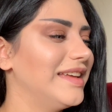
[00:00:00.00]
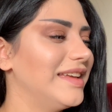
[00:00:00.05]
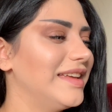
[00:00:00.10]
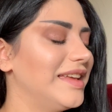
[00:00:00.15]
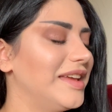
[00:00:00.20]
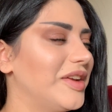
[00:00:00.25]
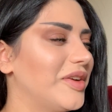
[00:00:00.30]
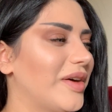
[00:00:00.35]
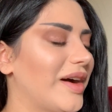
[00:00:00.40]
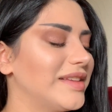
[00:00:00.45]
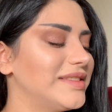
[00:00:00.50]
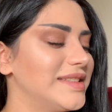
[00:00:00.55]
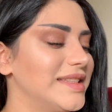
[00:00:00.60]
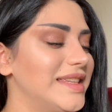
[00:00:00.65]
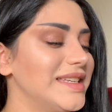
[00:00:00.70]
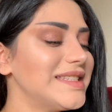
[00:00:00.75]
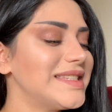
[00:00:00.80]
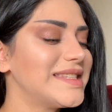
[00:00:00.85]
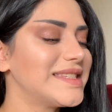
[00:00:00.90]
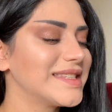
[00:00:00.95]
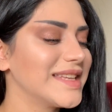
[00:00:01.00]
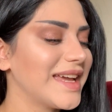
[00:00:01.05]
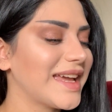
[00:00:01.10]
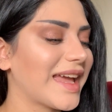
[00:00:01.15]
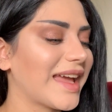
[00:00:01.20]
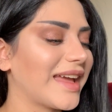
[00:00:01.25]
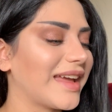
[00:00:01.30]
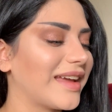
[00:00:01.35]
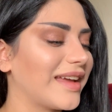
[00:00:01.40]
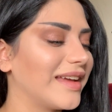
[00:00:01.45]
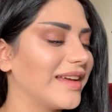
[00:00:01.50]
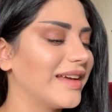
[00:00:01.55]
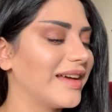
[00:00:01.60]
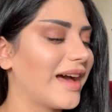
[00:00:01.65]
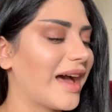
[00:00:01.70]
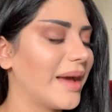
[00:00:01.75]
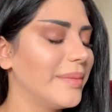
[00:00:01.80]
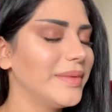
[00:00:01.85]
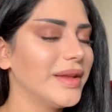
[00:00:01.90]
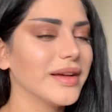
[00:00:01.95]
you know, to this day,
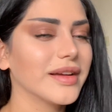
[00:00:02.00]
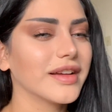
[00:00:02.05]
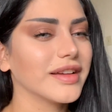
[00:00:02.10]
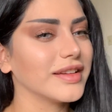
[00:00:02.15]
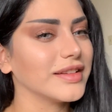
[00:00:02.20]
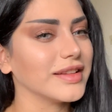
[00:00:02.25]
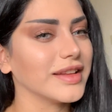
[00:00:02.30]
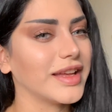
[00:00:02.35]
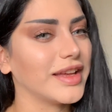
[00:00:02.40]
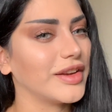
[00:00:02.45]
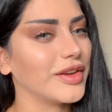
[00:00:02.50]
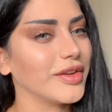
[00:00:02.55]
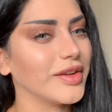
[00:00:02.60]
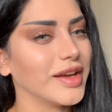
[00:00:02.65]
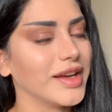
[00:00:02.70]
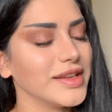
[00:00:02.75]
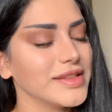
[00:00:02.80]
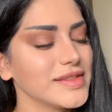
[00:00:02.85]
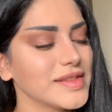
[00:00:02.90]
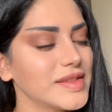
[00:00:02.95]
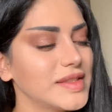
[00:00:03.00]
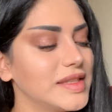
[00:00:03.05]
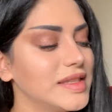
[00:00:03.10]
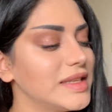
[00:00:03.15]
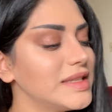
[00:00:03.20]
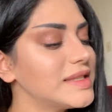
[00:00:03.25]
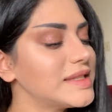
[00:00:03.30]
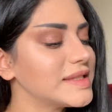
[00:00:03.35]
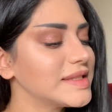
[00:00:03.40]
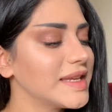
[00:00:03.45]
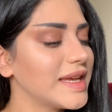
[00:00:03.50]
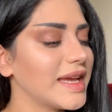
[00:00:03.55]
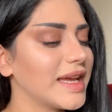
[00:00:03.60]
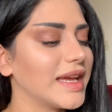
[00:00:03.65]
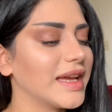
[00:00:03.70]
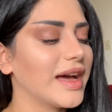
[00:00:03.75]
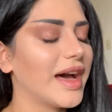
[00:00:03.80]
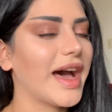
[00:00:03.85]
I'm not gonna lie to you guys, to this day,